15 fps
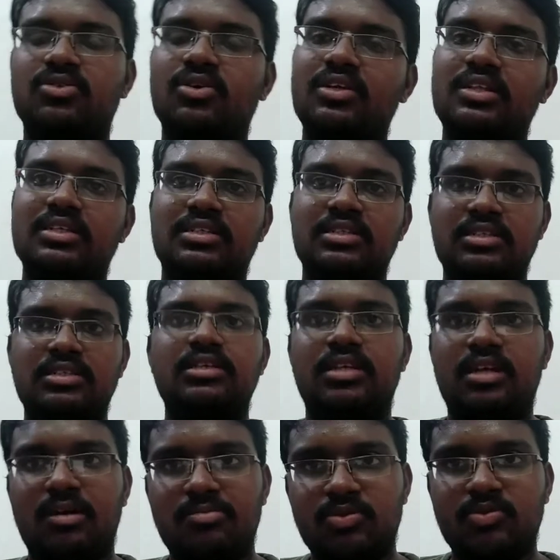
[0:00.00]
so in the sense
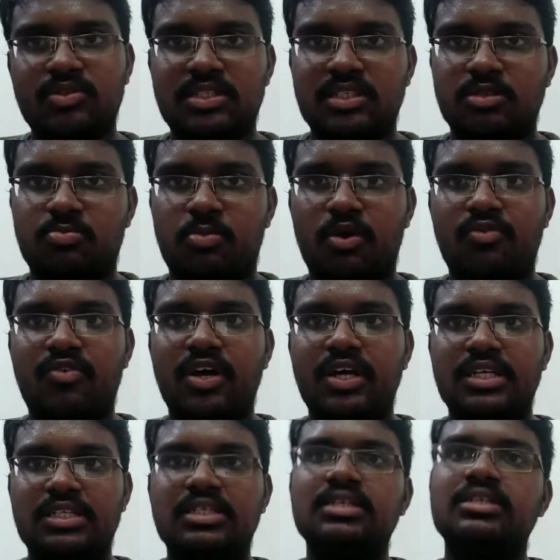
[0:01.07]
it comes with 6.5
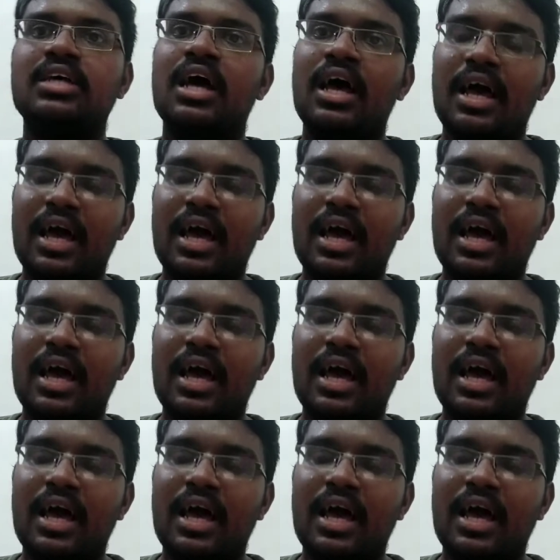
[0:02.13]
inches